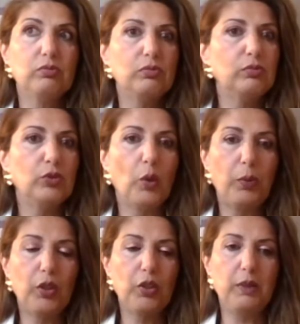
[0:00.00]
no
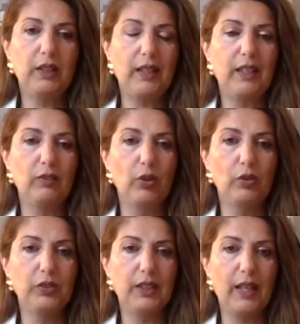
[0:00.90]
point of me getting
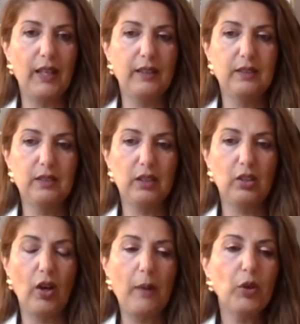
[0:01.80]
involved in that. And
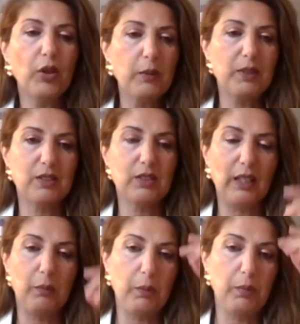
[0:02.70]
I'm not in a business
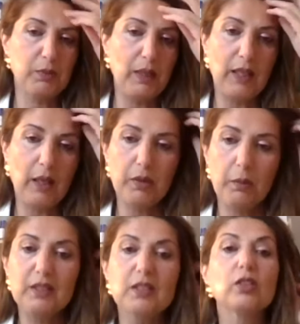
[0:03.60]
taking people's money. I'm in a
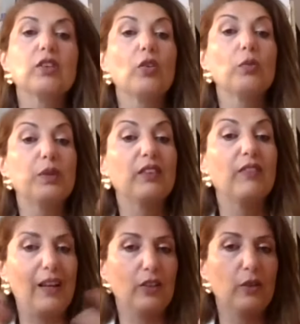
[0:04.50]
business of bringing
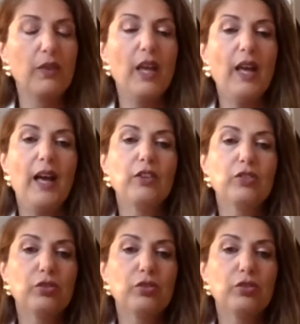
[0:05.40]
value, and through